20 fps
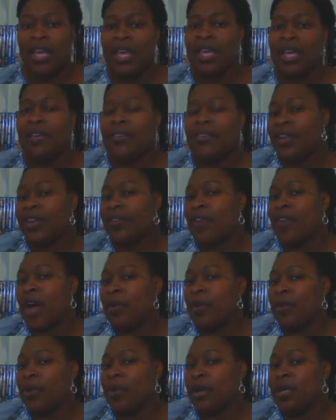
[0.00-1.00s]
Even if
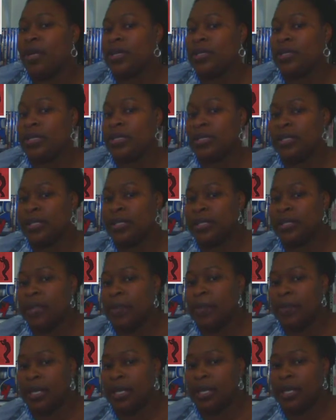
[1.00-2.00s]
I was into
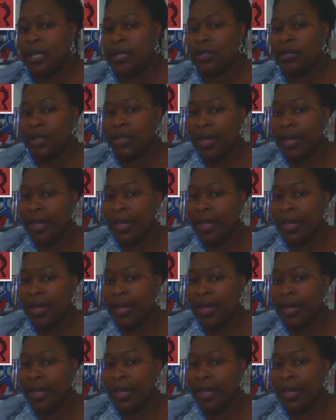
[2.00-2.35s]
something